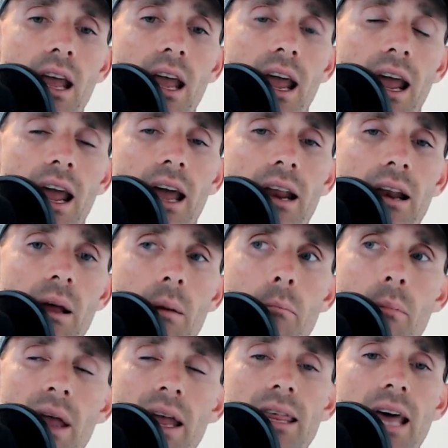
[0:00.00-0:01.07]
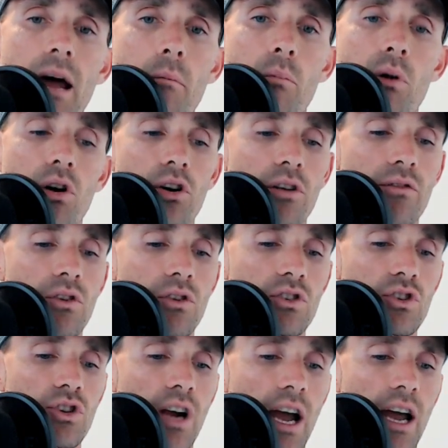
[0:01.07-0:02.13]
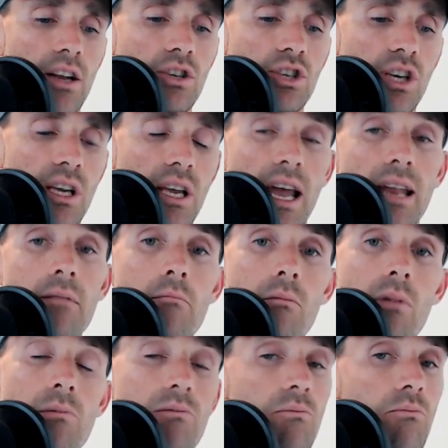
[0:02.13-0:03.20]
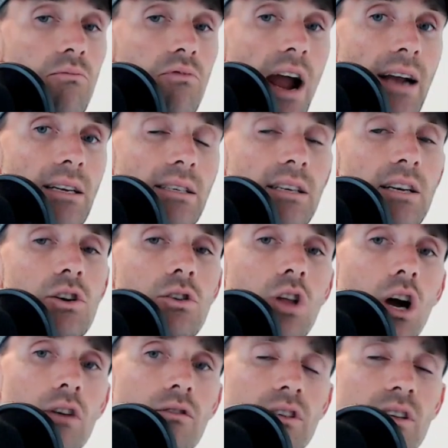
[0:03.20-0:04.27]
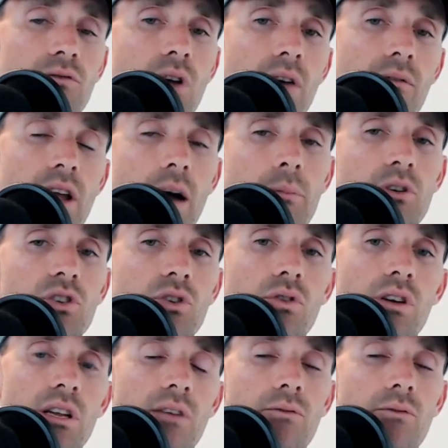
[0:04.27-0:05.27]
and make that part of your strategy, and practice in your long runs if you have the opportunity.